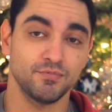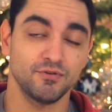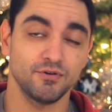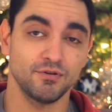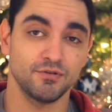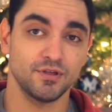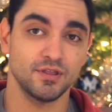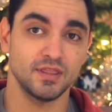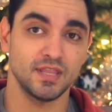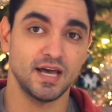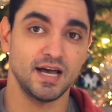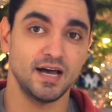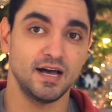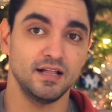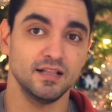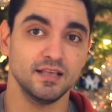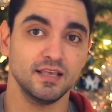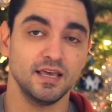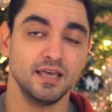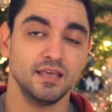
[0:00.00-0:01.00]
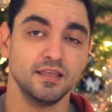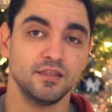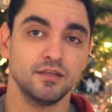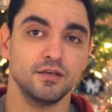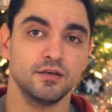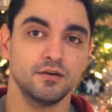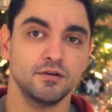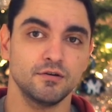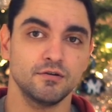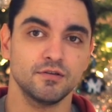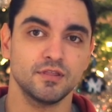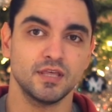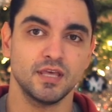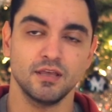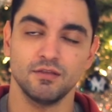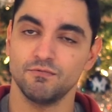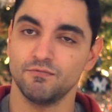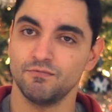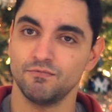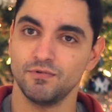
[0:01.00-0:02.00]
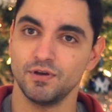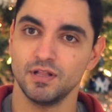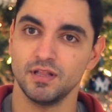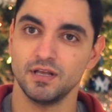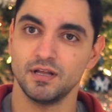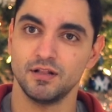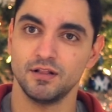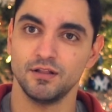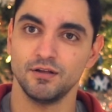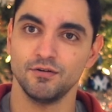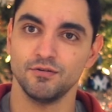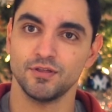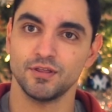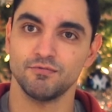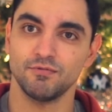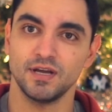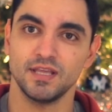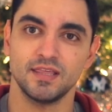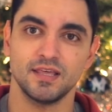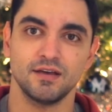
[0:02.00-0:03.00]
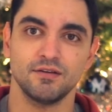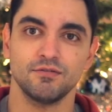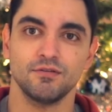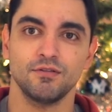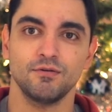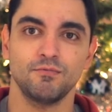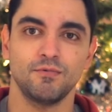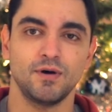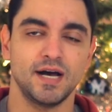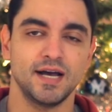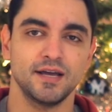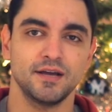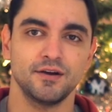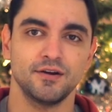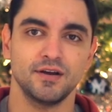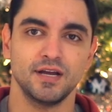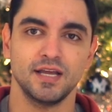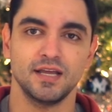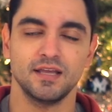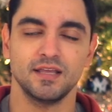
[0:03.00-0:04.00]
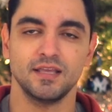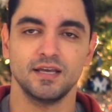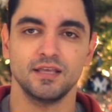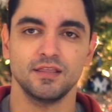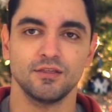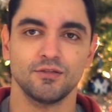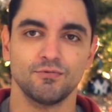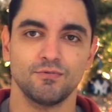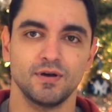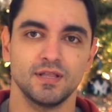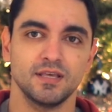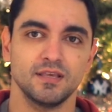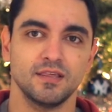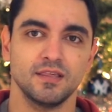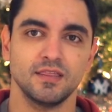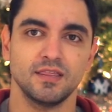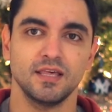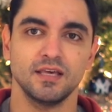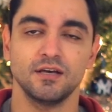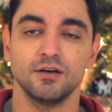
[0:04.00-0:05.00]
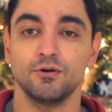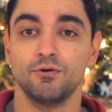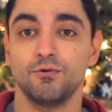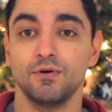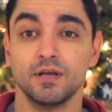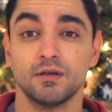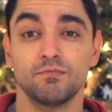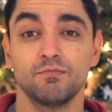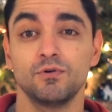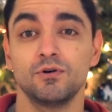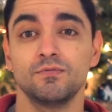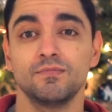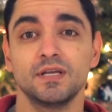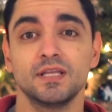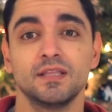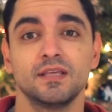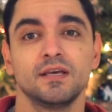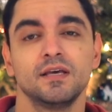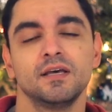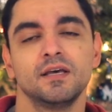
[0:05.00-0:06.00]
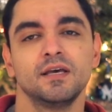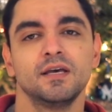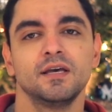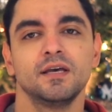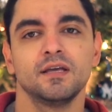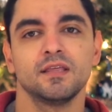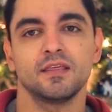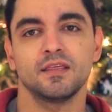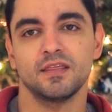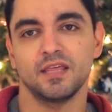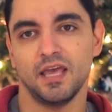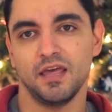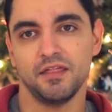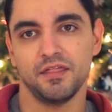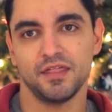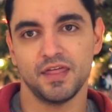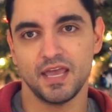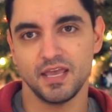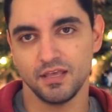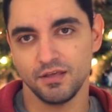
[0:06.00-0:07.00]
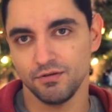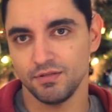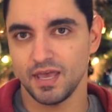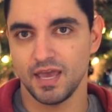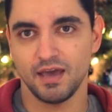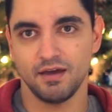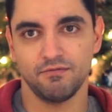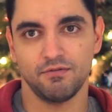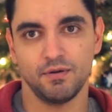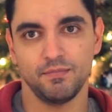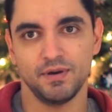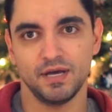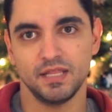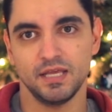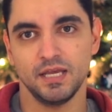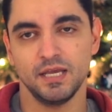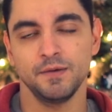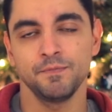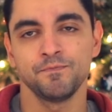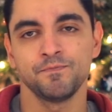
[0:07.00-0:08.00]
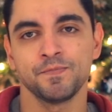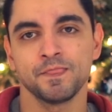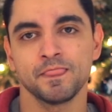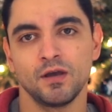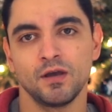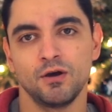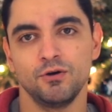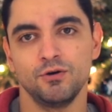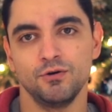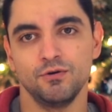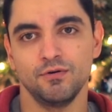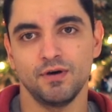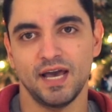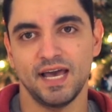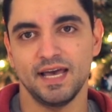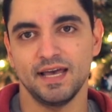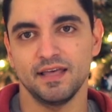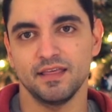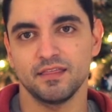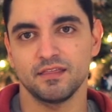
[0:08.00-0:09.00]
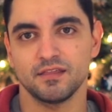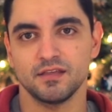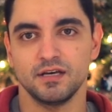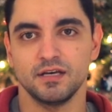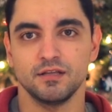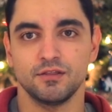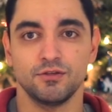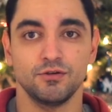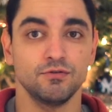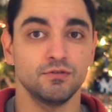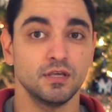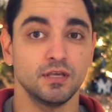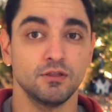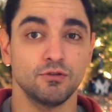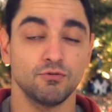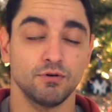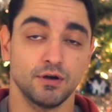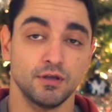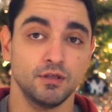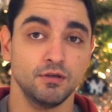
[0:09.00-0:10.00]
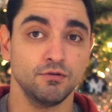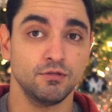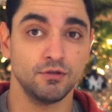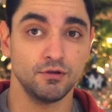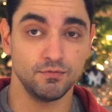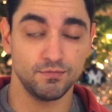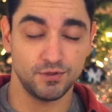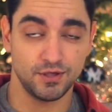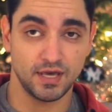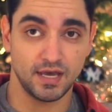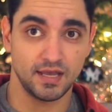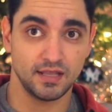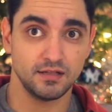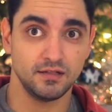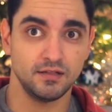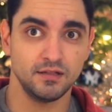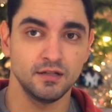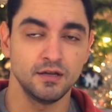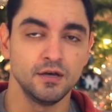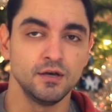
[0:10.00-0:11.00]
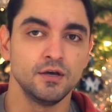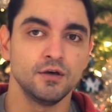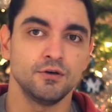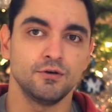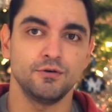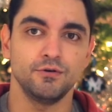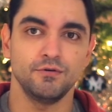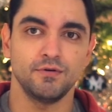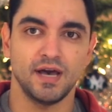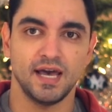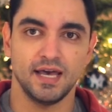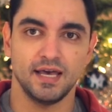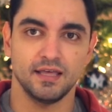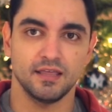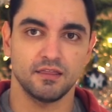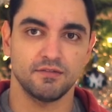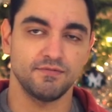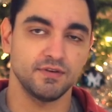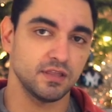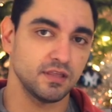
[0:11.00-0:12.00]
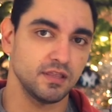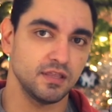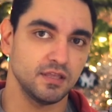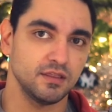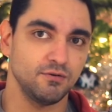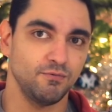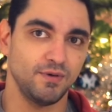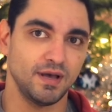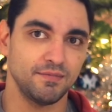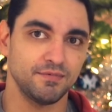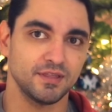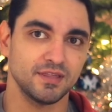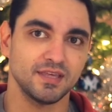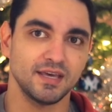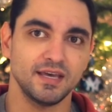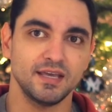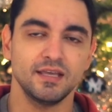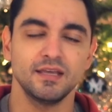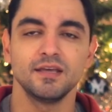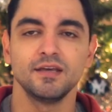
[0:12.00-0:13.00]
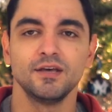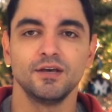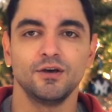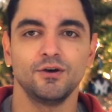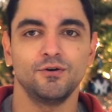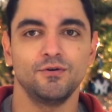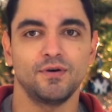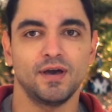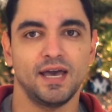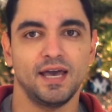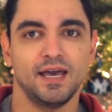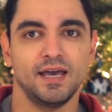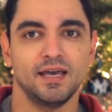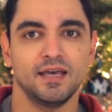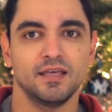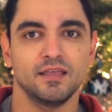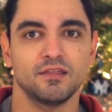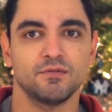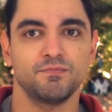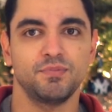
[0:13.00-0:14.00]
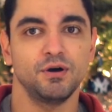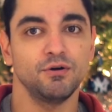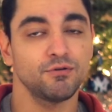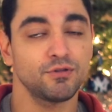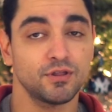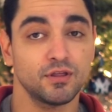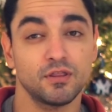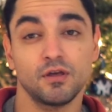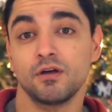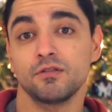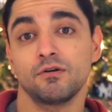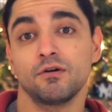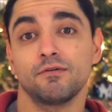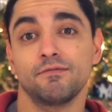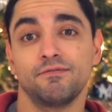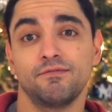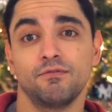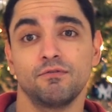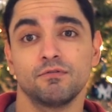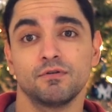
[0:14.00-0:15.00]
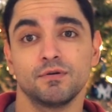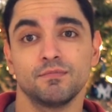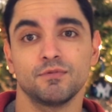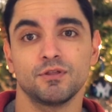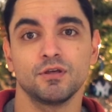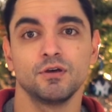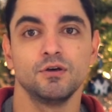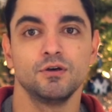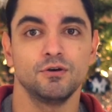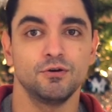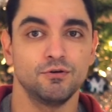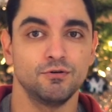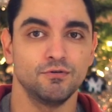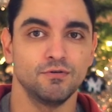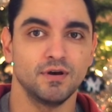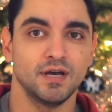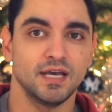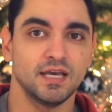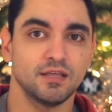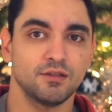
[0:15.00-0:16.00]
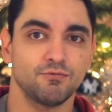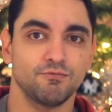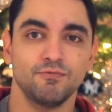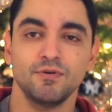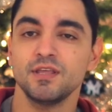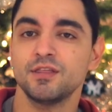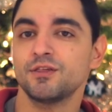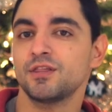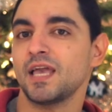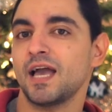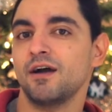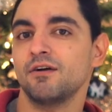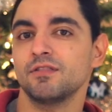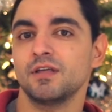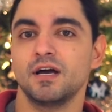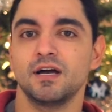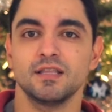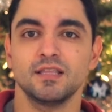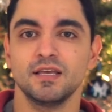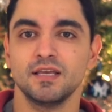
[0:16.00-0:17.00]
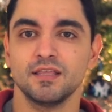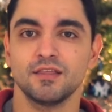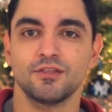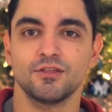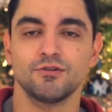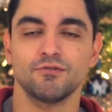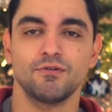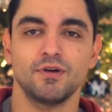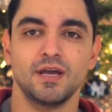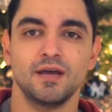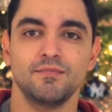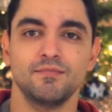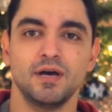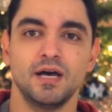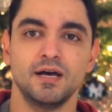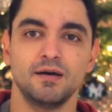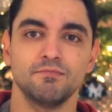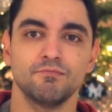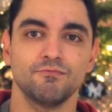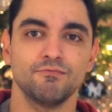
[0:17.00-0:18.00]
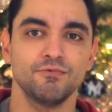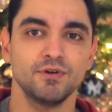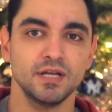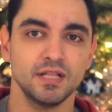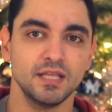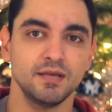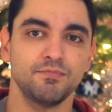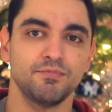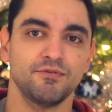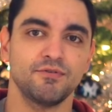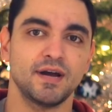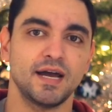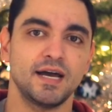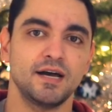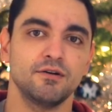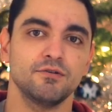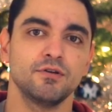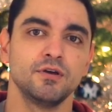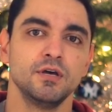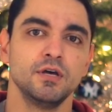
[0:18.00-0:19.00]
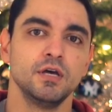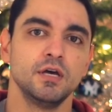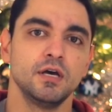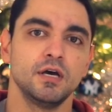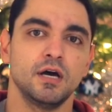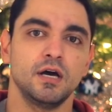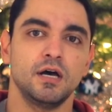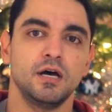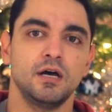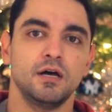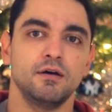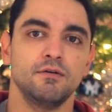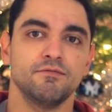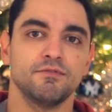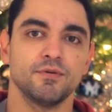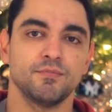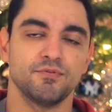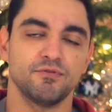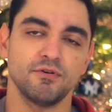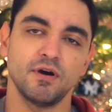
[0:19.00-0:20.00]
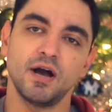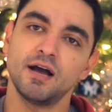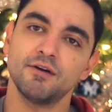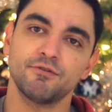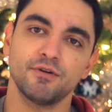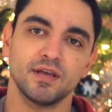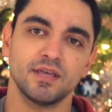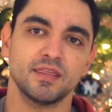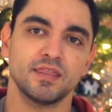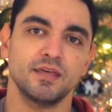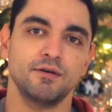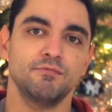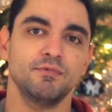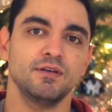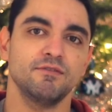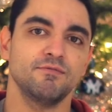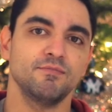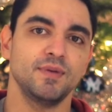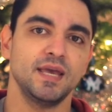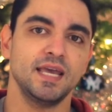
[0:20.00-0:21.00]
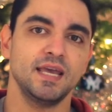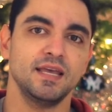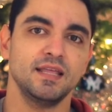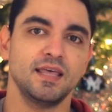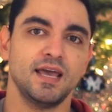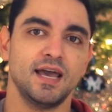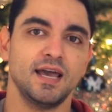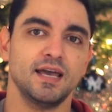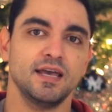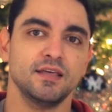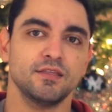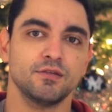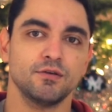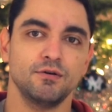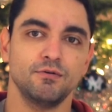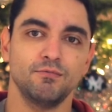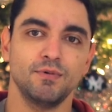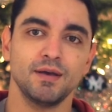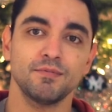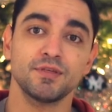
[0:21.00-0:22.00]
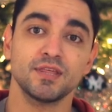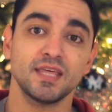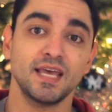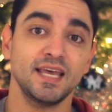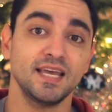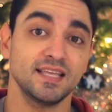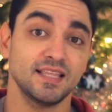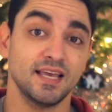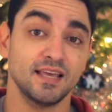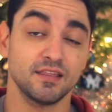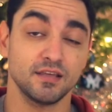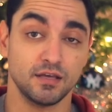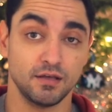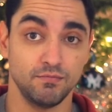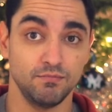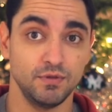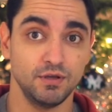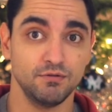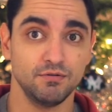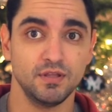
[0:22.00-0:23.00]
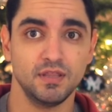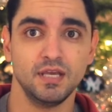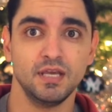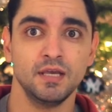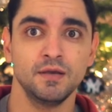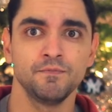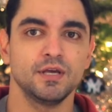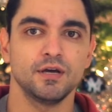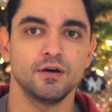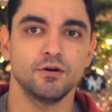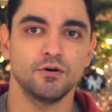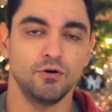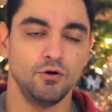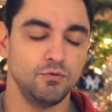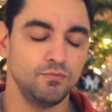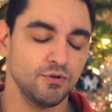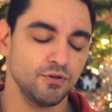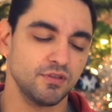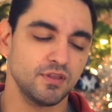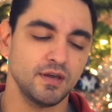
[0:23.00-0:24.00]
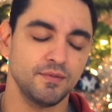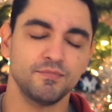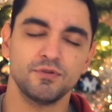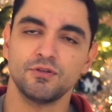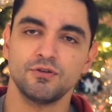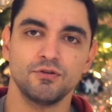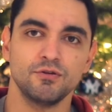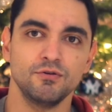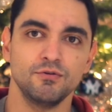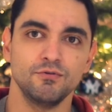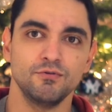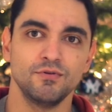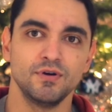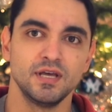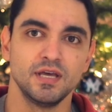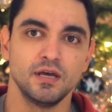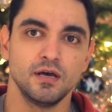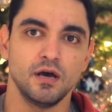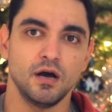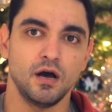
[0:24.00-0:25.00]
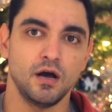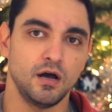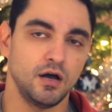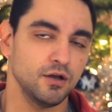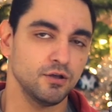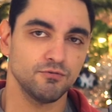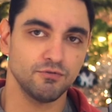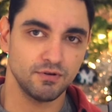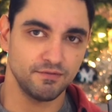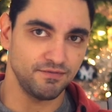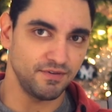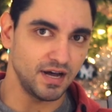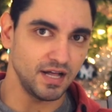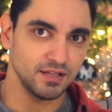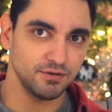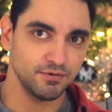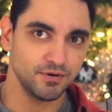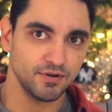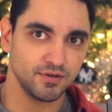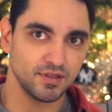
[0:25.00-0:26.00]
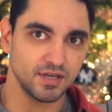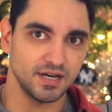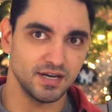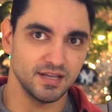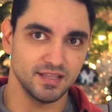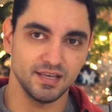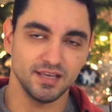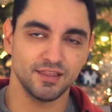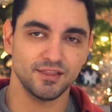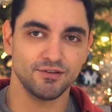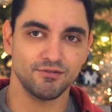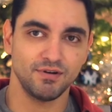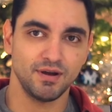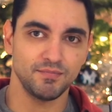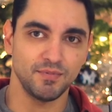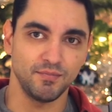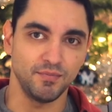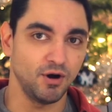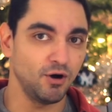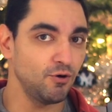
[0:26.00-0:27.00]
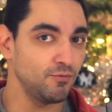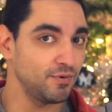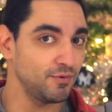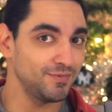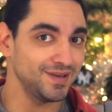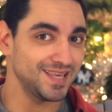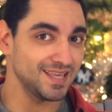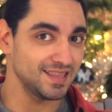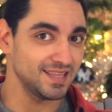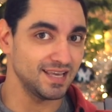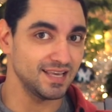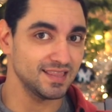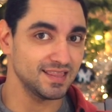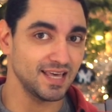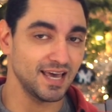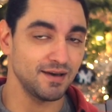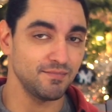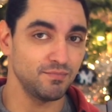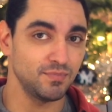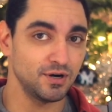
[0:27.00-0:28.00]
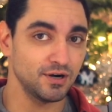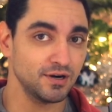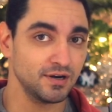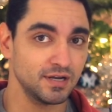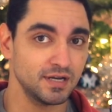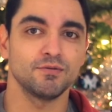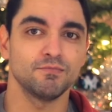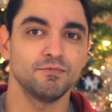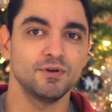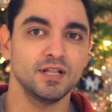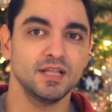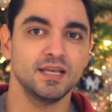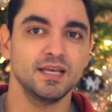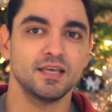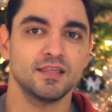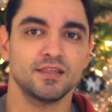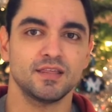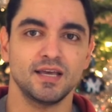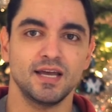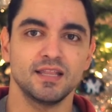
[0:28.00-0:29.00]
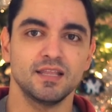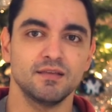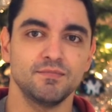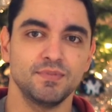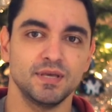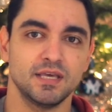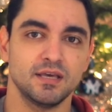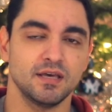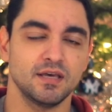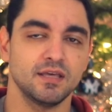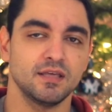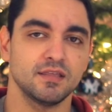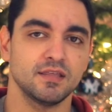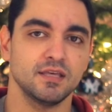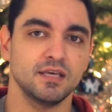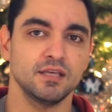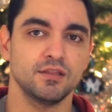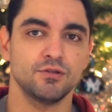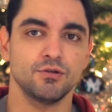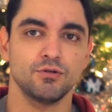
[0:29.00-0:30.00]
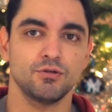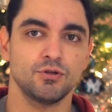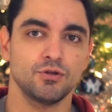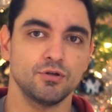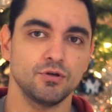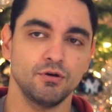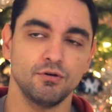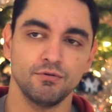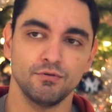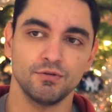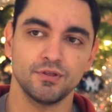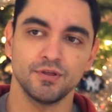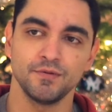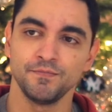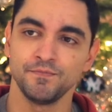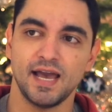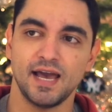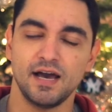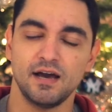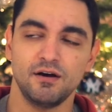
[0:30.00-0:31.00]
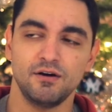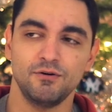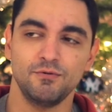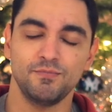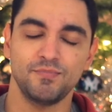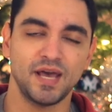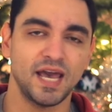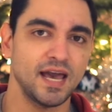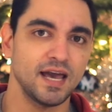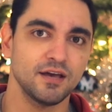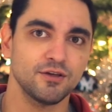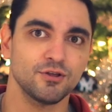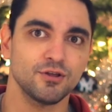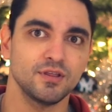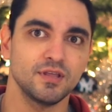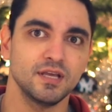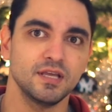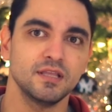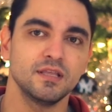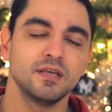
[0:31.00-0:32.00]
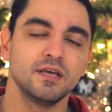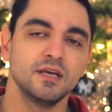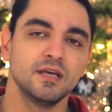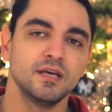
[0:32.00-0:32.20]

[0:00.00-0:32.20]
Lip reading: approaching the holidays here. It's getting really close, right down to the wire, and I just wanted to take a quick moment to say thank you to everybody who has tuned into our YouTube channel, who has visited the website, who has posted on our forums, who has reached out on Instagram. I'm really proud of the progress that we've made as a website and as a community. We are almost up to 100 followers on Instagram. I'm hoping we can hit that mark. I'm really excited because it just shows how passionate